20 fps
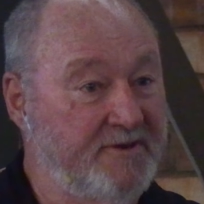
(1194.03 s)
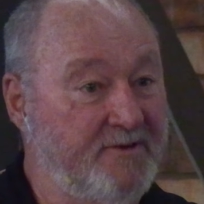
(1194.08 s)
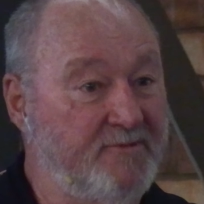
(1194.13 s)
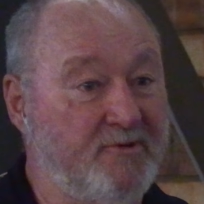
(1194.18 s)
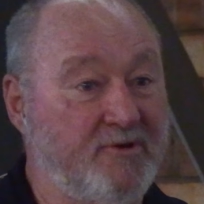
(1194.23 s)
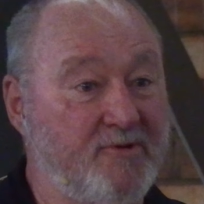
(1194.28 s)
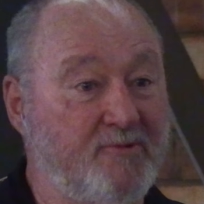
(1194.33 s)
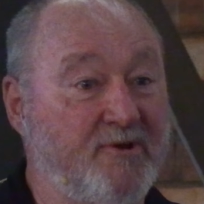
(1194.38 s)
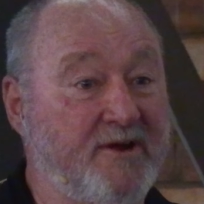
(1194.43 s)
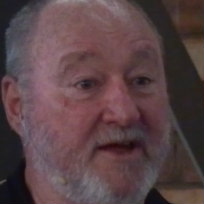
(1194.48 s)

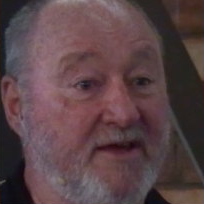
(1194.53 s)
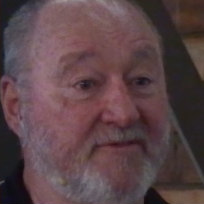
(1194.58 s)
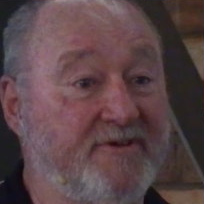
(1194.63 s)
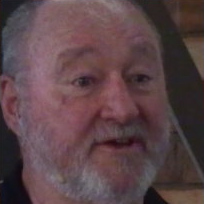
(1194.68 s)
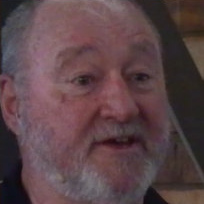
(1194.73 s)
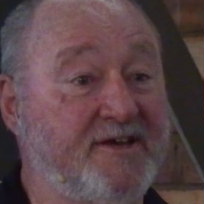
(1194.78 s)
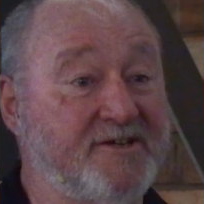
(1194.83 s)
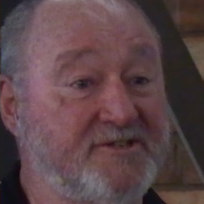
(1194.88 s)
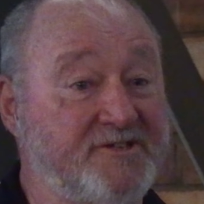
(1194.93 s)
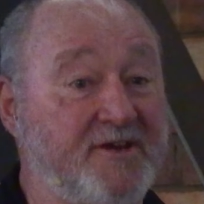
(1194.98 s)
Anybody want to
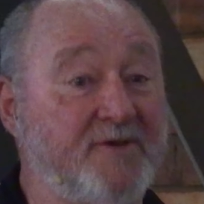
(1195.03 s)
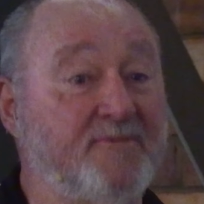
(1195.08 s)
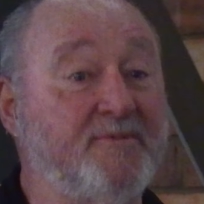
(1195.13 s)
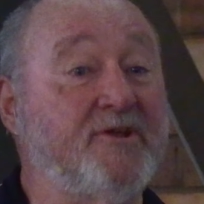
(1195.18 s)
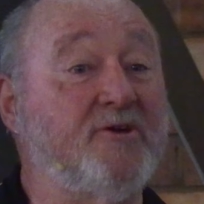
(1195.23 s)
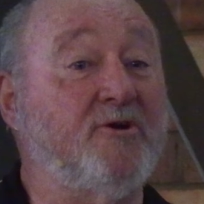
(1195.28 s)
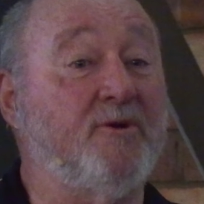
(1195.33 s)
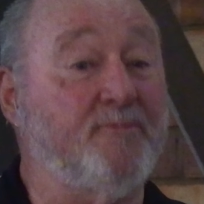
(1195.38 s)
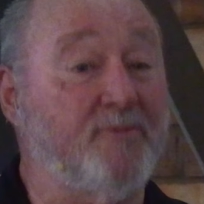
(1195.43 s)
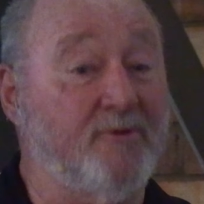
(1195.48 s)
have a guess? How
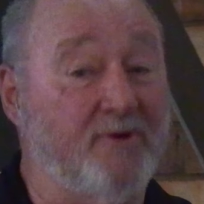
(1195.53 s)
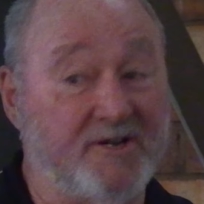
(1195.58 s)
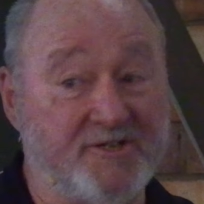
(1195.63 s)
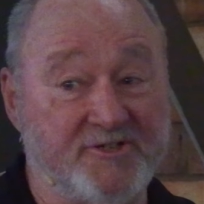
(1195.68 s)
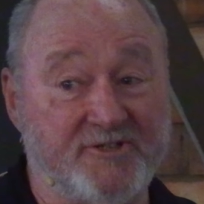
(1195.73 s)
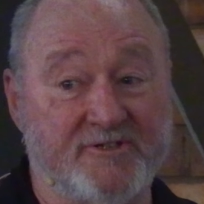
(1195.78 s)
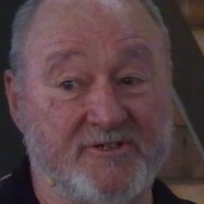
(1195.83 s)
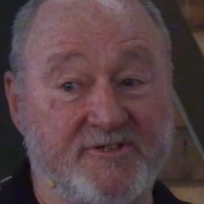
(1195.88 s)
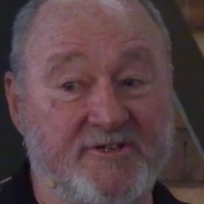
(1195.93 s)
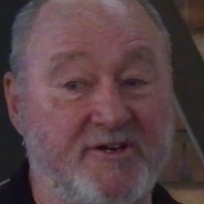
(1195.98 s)
many
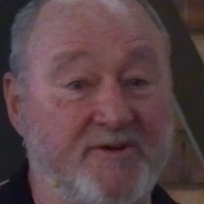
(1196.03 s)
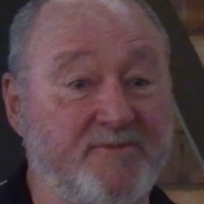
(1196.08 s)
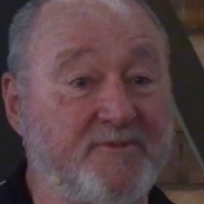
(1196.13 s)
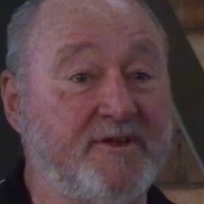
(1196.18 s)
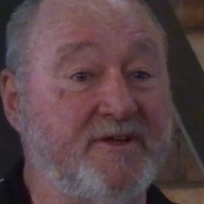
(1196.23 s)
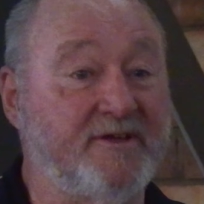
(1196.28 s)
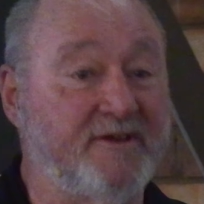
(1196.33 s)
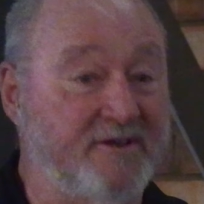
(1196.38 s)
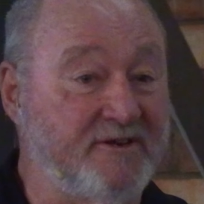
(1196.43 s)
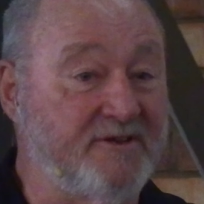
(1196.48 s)
operations, how
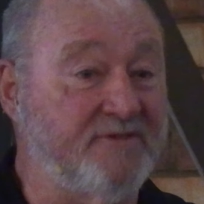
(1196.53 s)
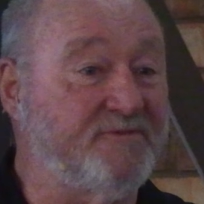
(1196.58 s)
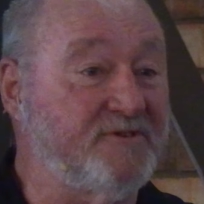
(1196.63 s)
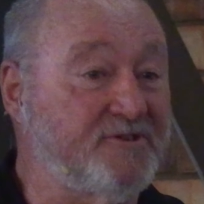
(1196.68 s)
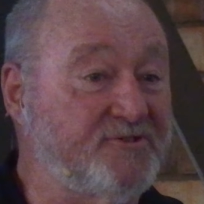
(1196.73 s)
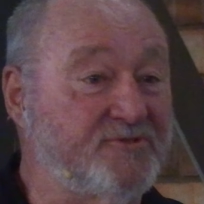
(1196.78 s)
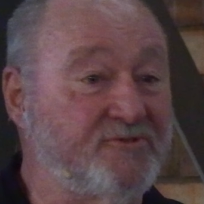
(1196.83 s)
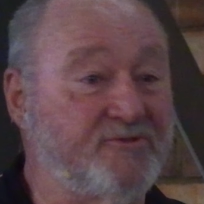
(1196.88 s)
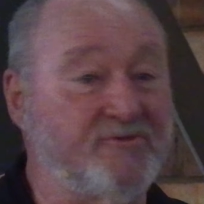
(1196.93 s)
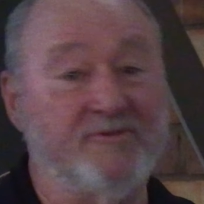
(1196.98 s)
many
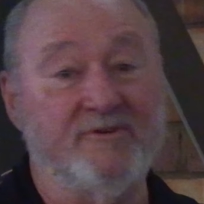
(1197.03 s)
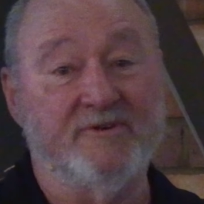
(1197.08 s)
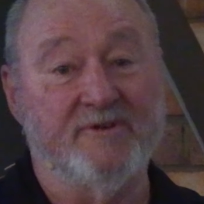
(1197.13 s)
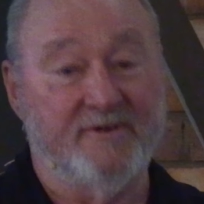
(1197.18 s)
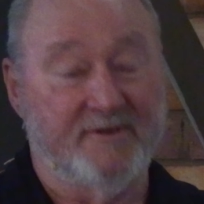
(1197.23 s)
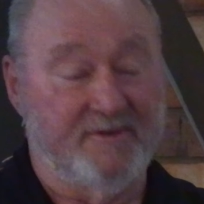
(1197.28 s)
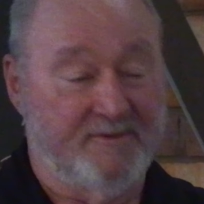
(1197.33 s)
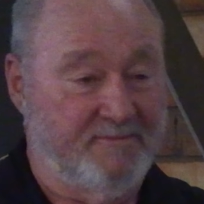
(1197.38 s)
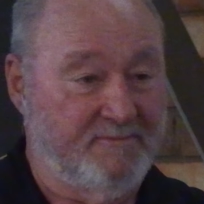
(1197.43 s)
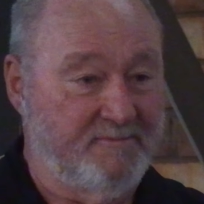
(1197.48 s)
individual
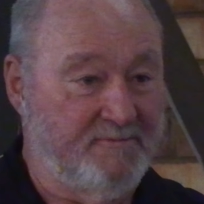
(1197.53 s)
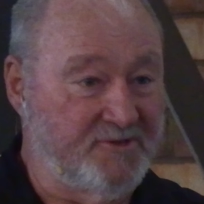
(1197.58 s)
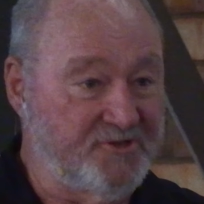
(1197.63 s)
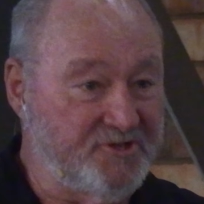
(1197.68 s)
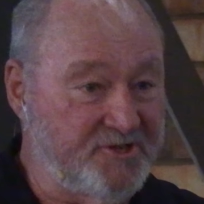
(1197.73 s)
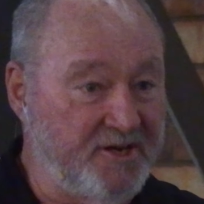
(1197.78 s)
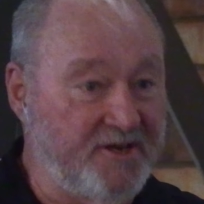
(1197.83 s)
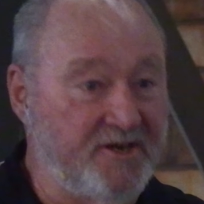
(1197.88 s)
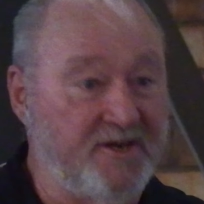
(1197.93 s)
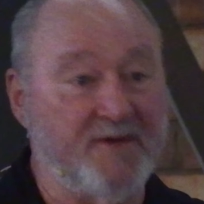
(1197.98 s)

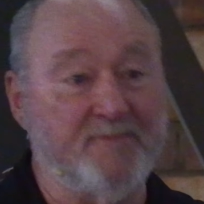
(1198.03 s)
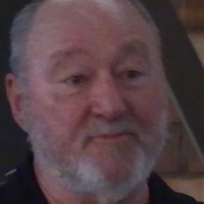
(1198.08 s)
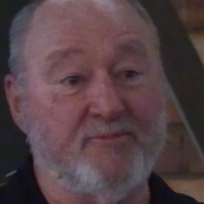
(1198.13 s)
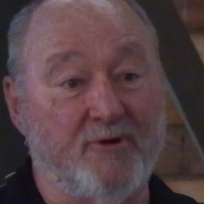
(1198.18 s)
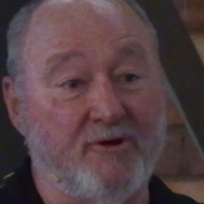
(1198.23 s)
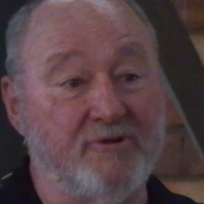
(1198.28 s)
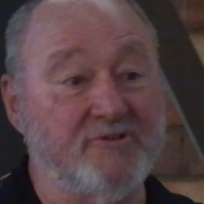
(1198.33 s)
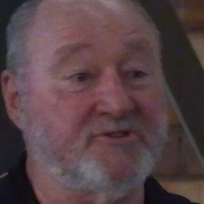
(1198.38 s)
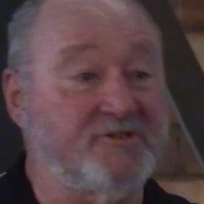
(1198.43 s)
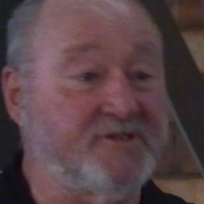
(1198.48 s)
machining
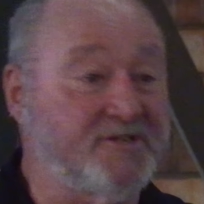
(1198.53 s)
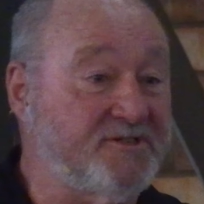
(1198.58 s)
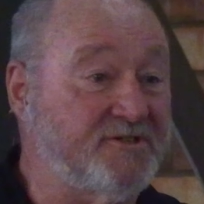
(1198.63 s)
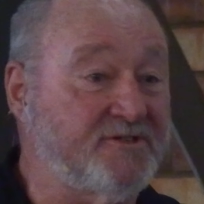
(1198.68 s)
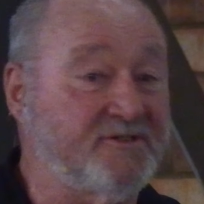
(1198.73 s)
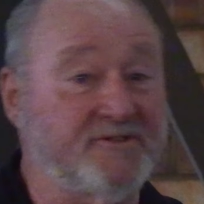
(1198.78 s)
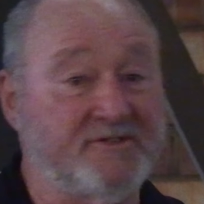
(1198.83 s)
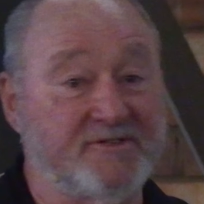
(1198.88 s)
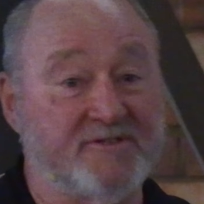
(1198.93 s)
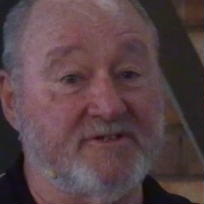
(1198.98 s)

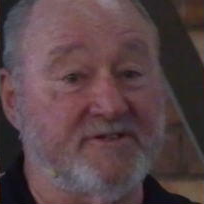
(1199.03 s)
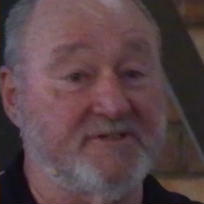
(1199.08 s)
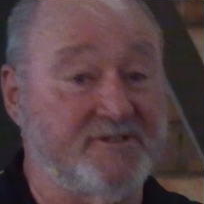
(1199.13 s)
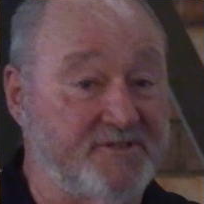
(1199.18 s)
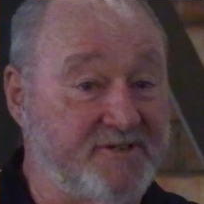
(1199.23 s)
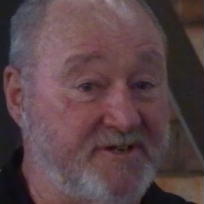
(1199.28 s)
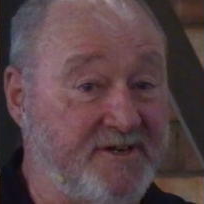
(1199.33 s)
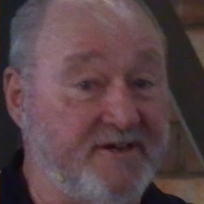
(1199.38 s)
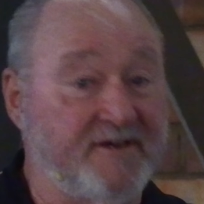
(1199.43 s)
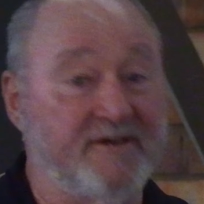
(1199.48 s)
processes
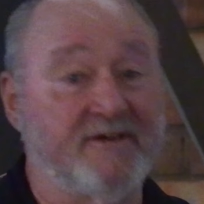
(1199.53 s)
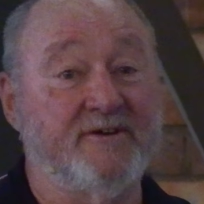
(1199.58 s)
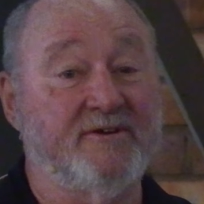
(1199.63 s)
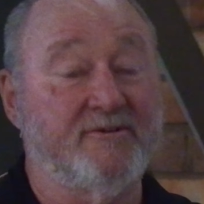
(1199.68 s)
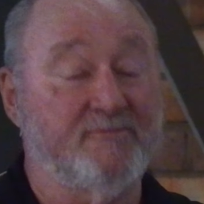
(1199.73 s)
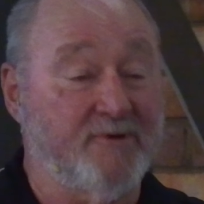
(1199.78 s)
is there